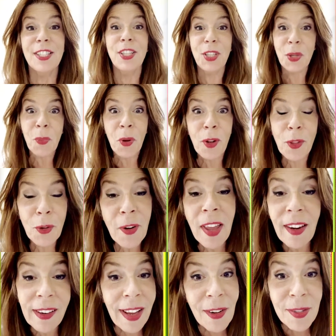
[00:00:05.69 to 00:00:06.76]
Do you want to learn
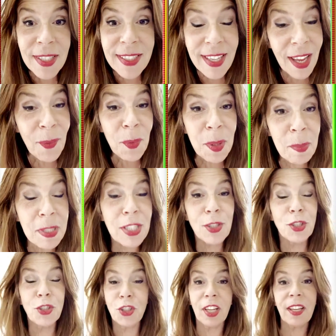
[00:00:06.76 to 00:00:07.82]
how to count to 10 with
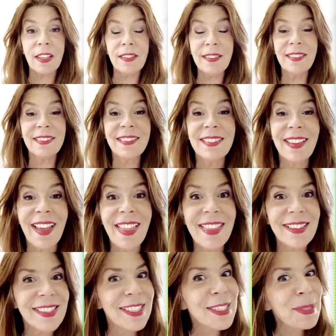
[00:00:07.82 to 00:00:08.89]
Mr. Chicken? And
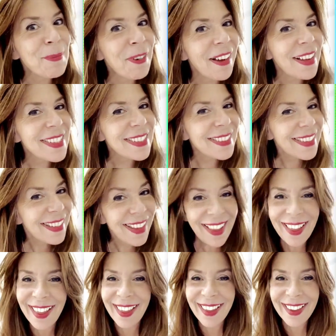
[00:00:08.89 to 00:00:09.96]
there's a surprise at the
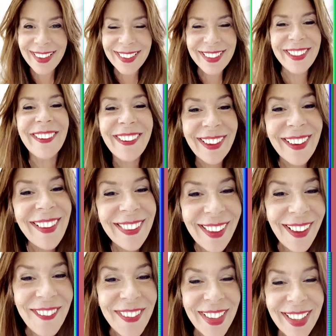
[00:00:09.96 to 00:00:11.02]
end. You're going to
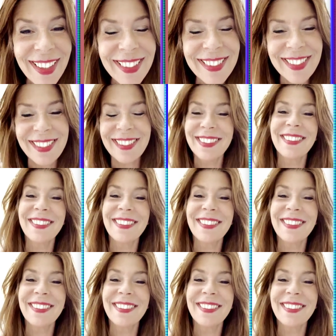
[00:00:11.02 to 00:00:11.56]
love it.